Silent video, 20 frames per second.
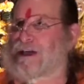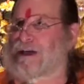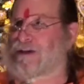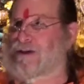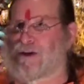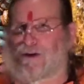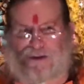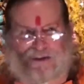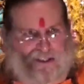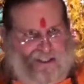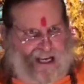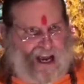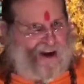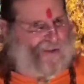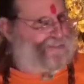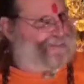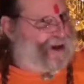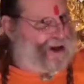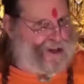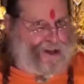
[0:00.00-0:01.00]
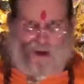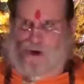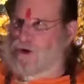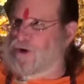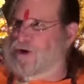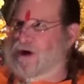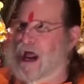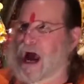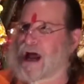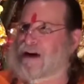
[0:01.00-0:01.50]
it yourself, but
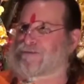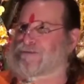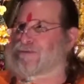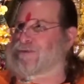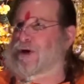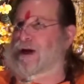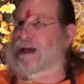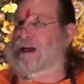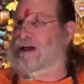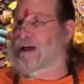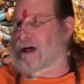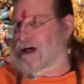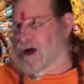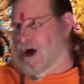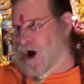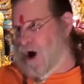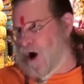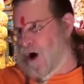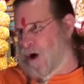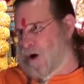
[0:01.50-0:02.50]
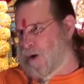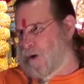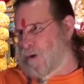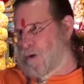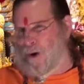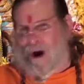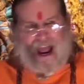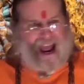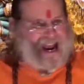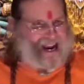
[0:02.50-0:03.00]
you're not free to
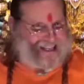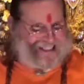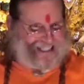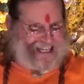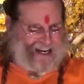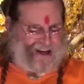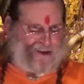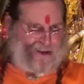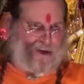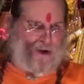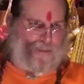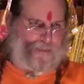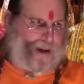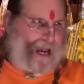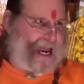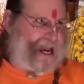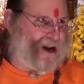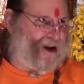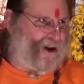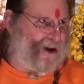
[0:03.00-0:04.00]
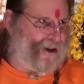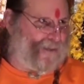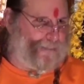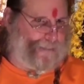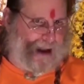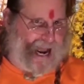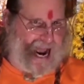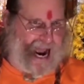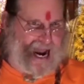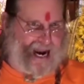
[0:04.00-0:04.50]
go until you pay her
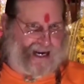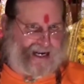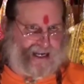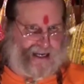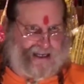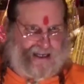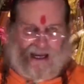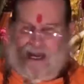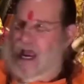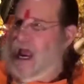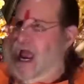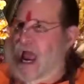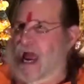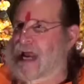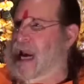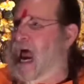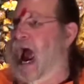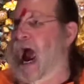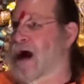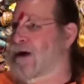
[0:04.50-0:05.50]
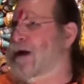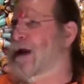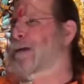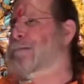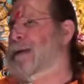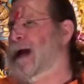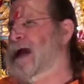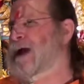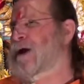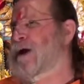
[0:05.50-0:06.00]
back. And how do you
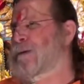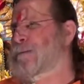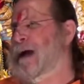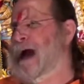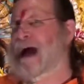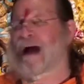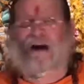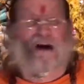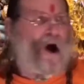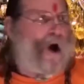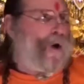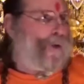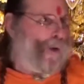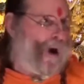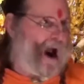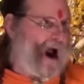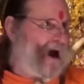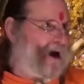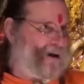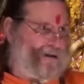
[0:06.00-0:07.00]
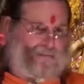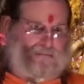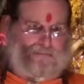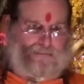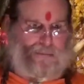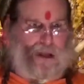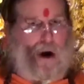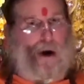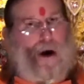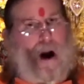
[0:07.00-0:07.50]
pay her back? Well,
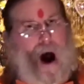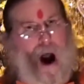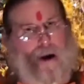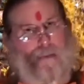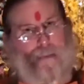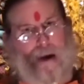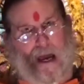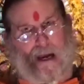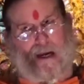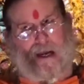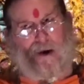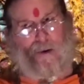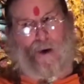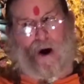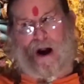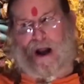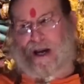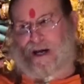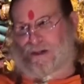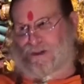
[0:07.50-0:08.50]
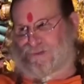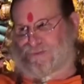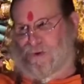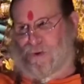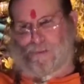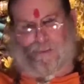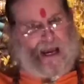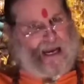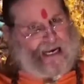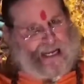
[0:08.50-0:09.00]
there are many ways for
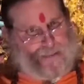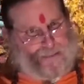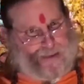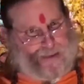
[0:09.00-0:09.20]
many